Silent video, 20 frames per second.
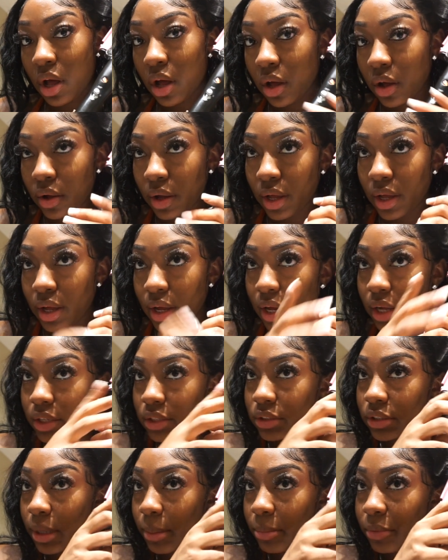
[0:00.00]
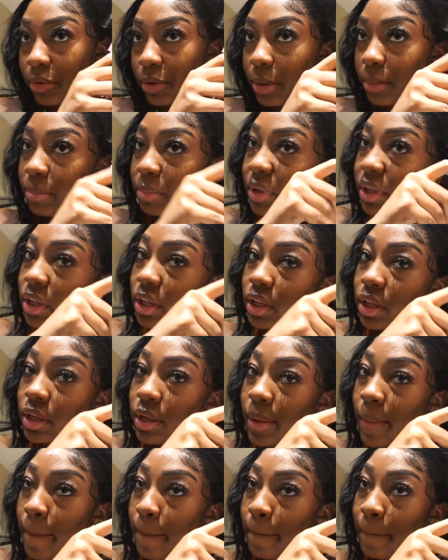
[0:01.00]
Okay guys, so I'm crimping
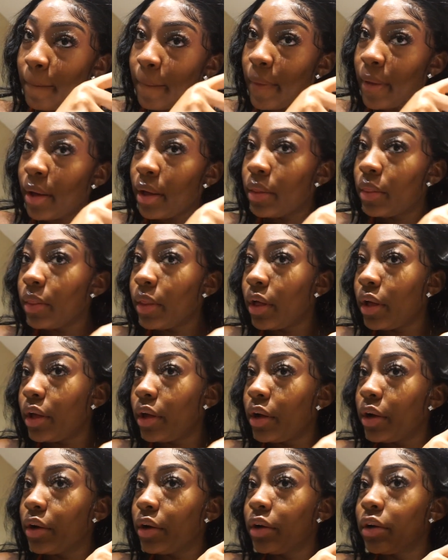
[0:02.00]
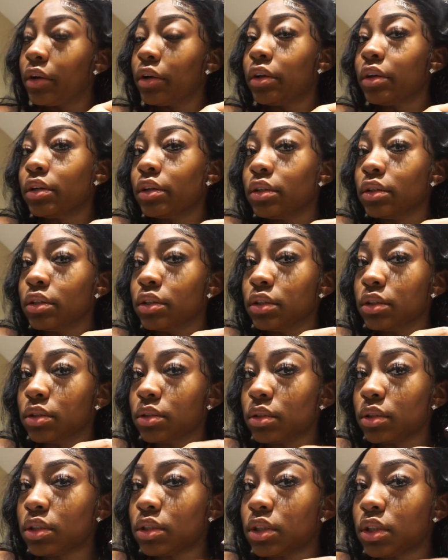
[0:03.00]
the hair. As
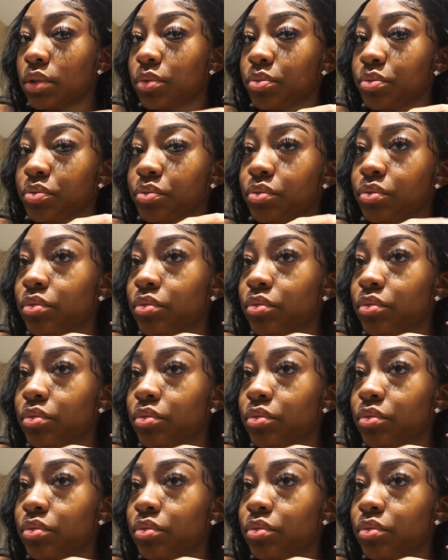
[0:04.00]
you see.